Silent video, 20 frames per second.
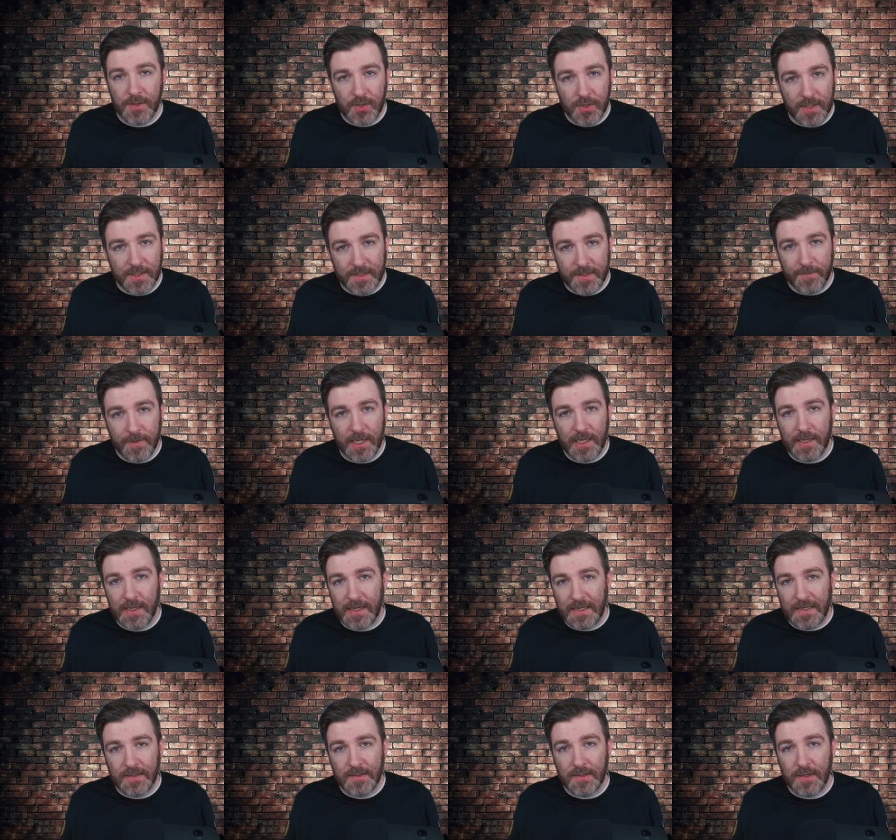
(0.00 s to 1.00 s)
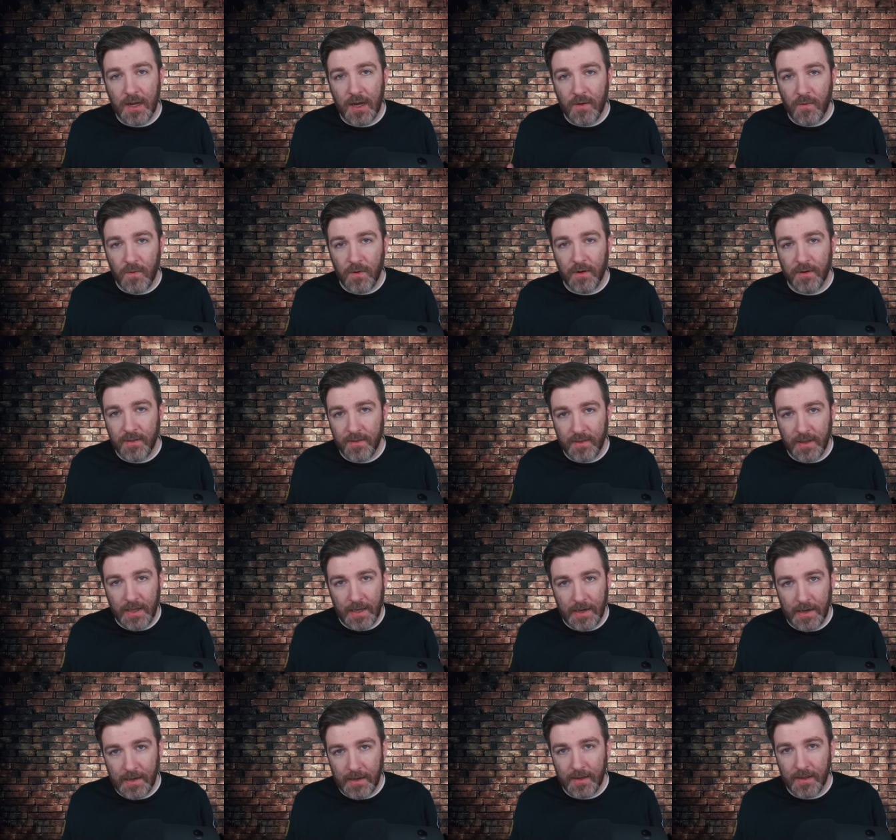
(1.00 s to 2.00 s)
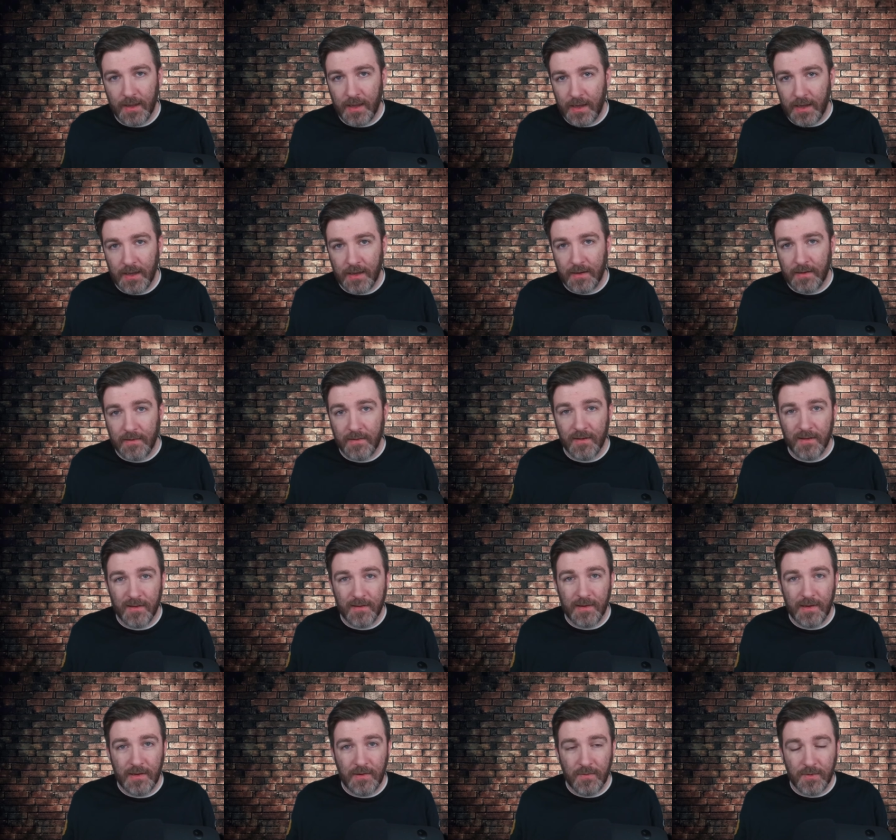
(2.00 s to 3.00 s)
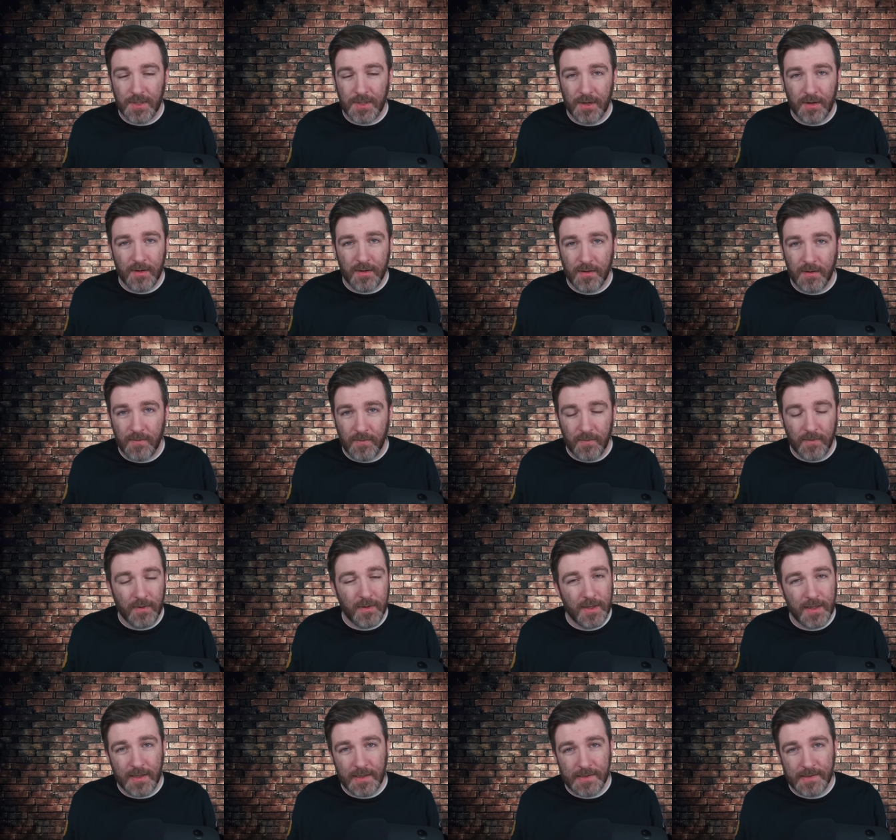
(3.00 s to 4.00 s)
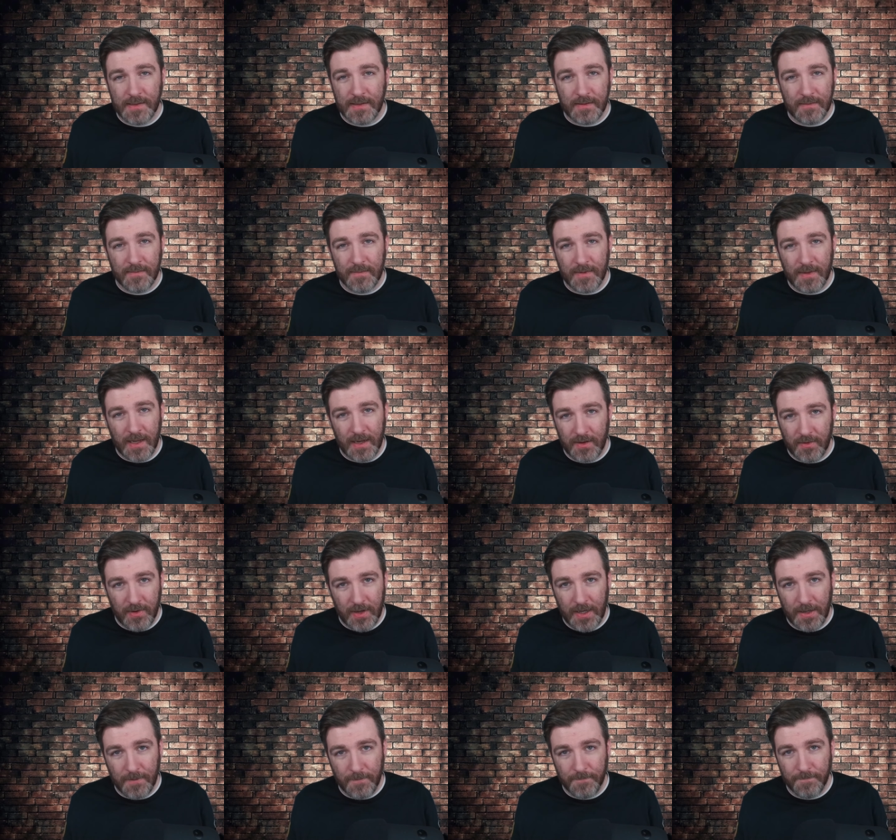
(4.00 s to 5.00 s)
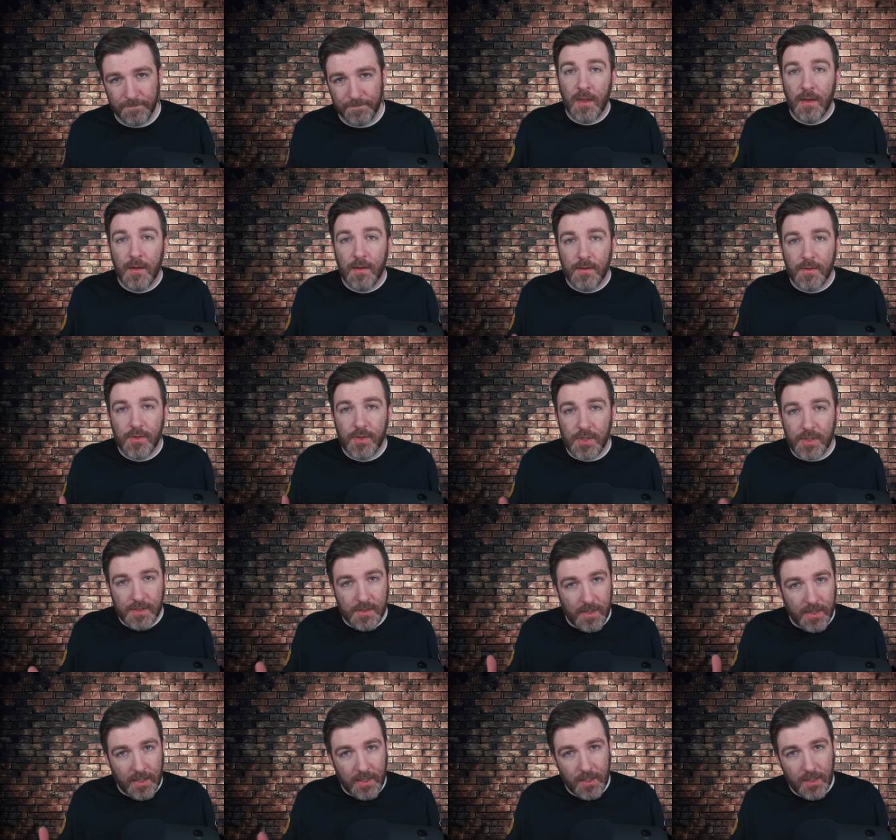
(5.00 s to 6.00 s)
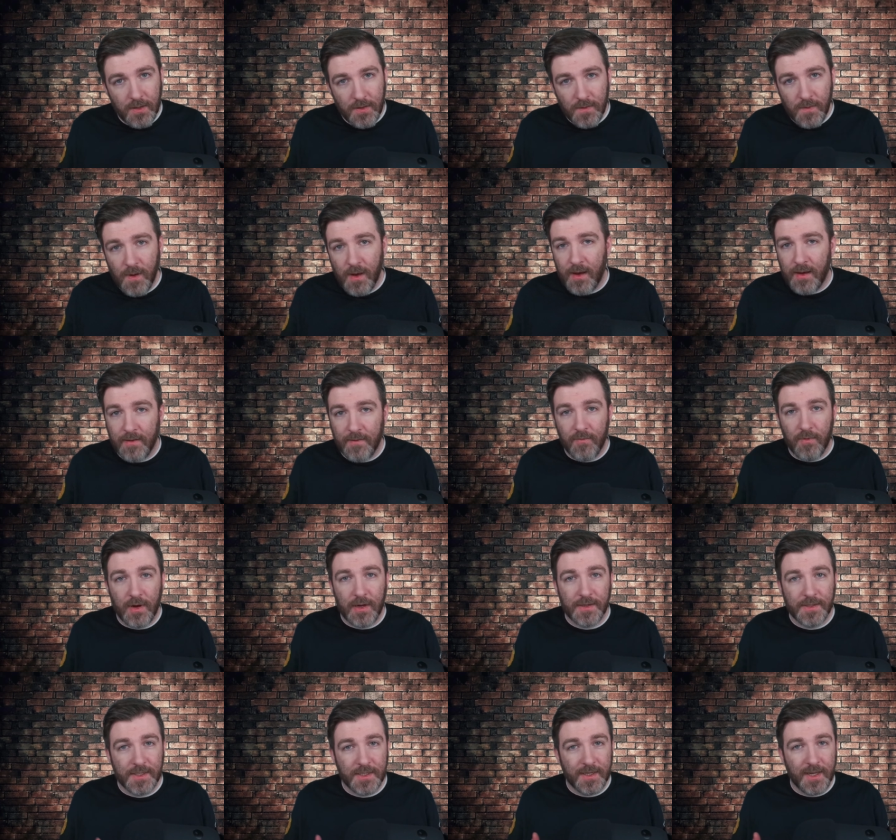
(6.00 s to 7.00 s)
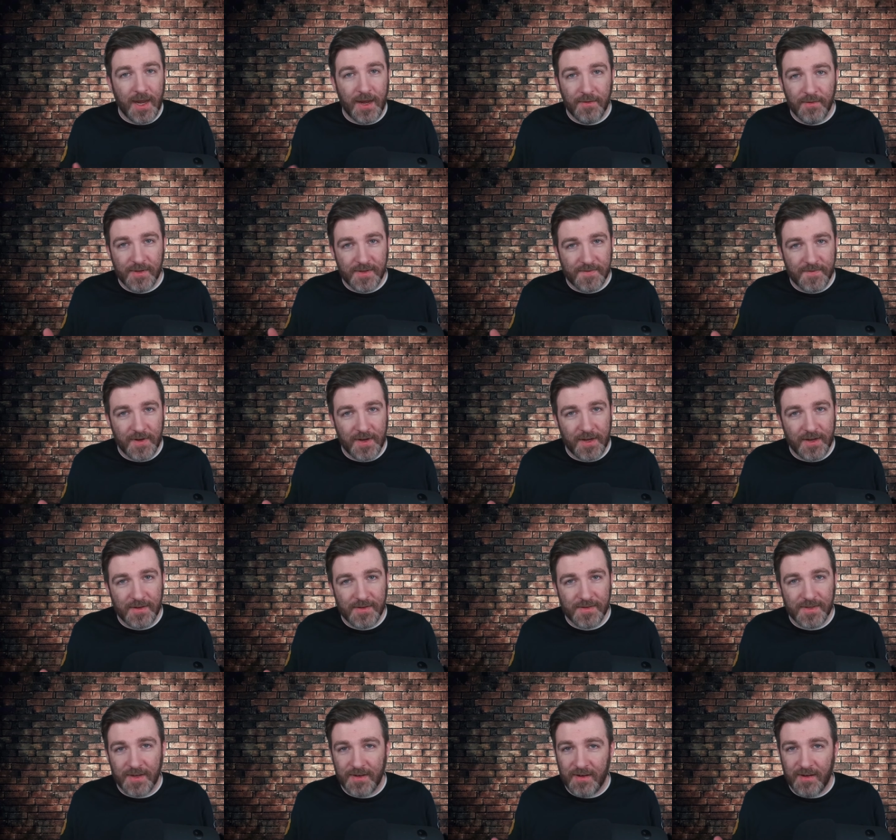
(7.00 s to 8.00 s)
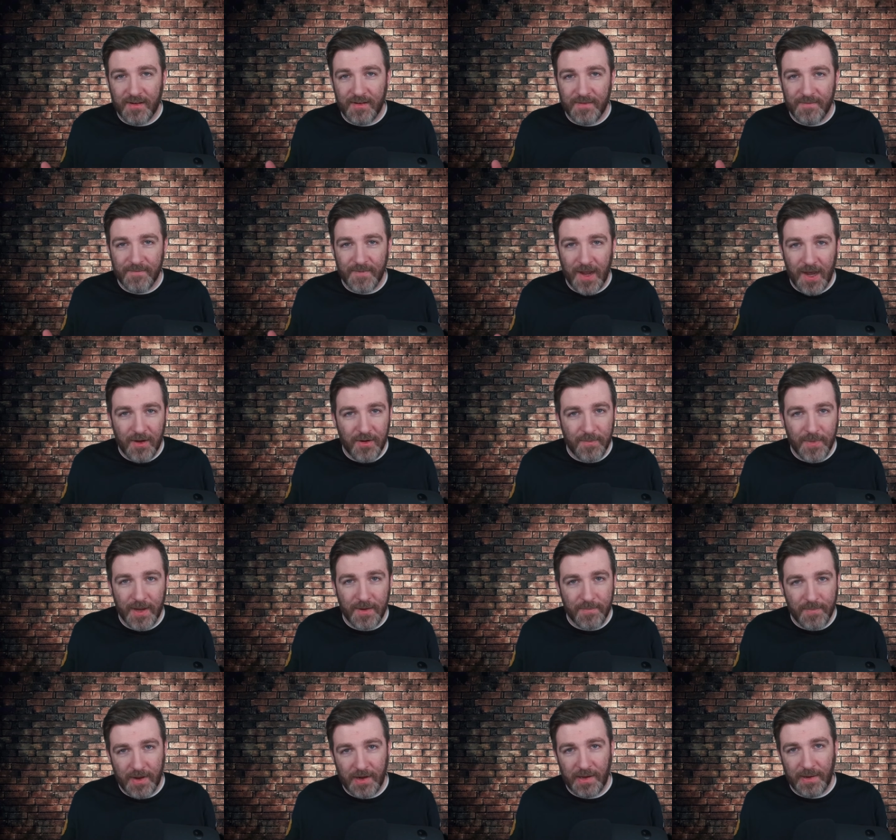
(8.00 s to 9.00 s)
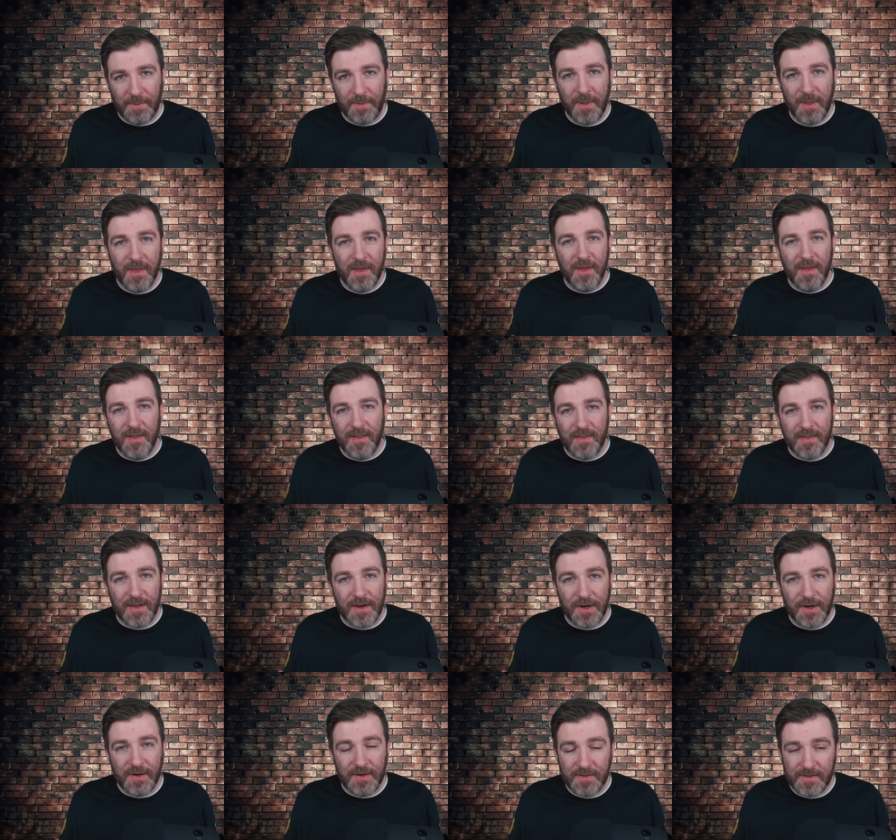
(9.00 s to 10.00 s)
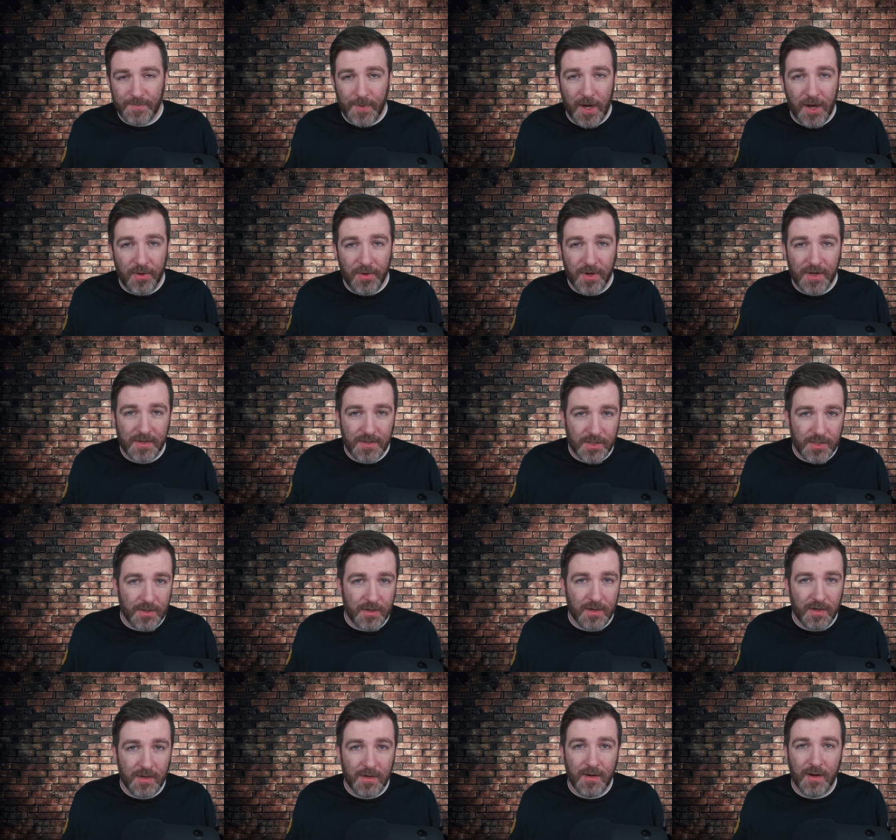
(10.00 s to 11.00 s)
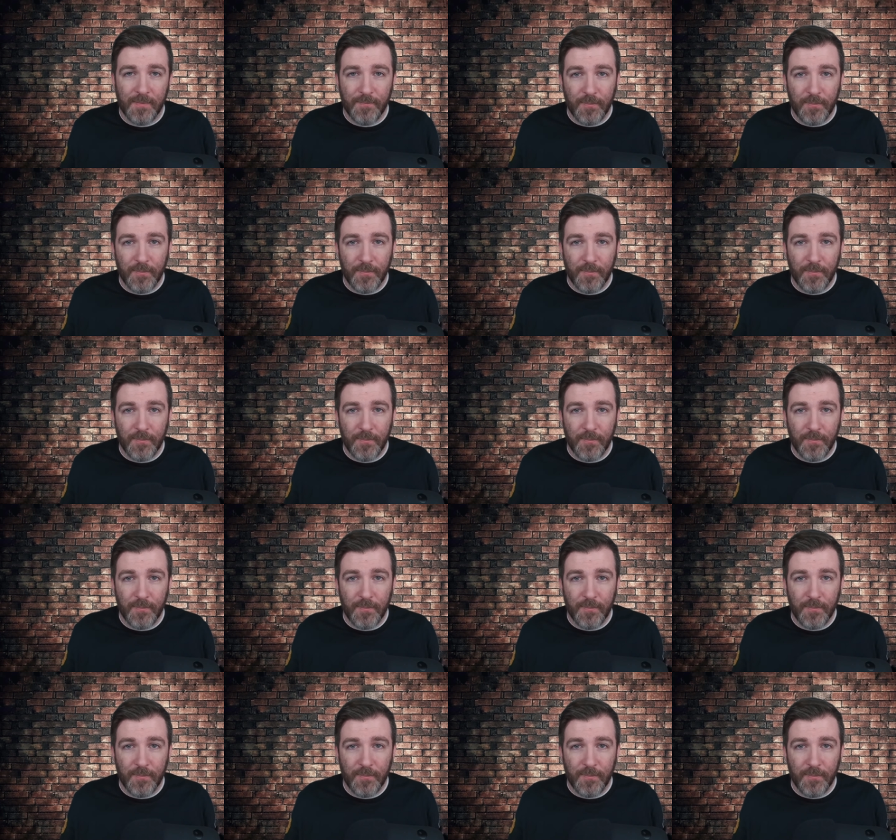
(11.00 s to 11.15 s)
trust me, it's not worth the headache, and the return really isn't that great. Just like you, I've watched countless videos on how to make money. They're inspiring, sure,